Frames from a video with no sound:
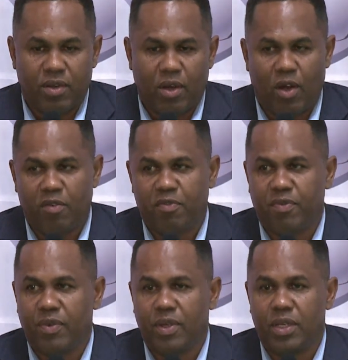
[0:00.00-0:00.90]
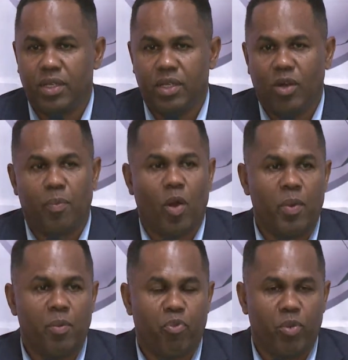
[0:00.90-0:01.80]
of the
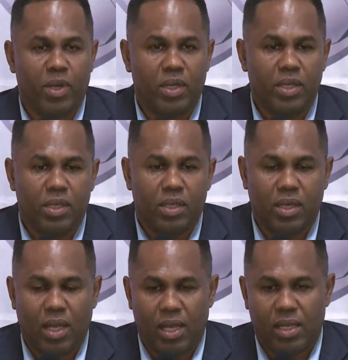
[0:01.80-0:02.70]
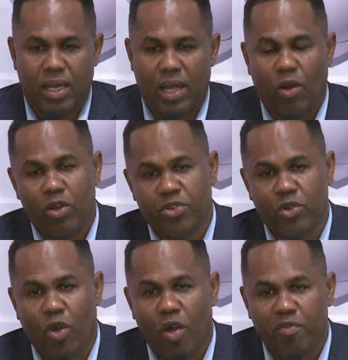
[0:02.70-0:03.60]
upcoming Premier League and also the
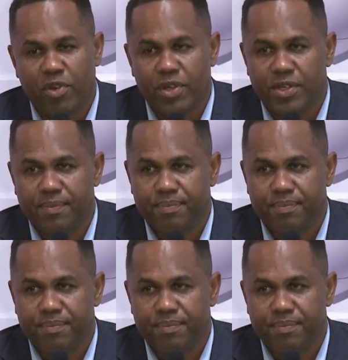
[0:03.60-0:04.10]
conference.